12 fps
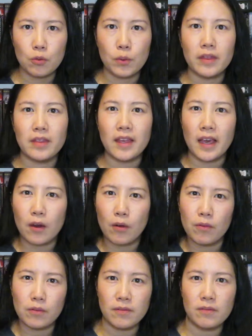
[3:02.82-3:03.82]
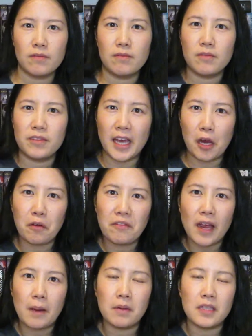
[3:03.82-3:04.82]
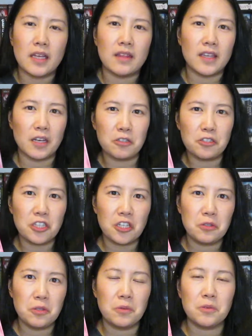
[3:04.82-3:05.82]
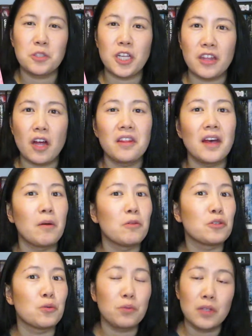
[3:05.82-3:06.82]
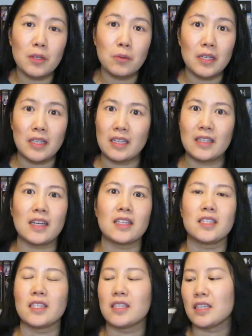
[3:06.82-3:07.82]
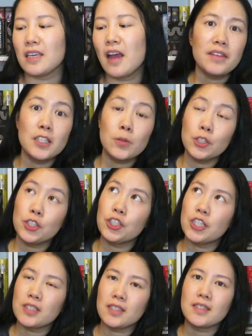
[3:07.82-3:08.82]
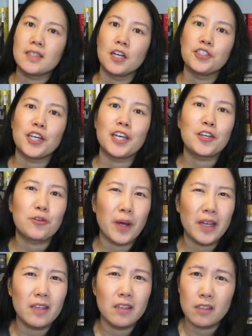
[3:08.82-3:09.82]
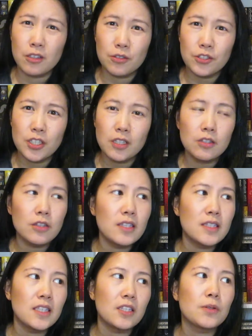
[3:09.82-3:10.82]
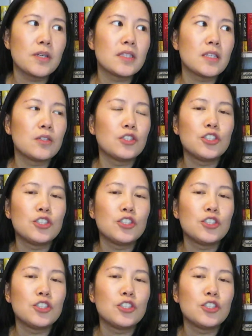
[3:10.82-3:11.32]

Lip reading: with their family and their children, which I thought that was really nice to see. This was just such a great conclusion to the series. It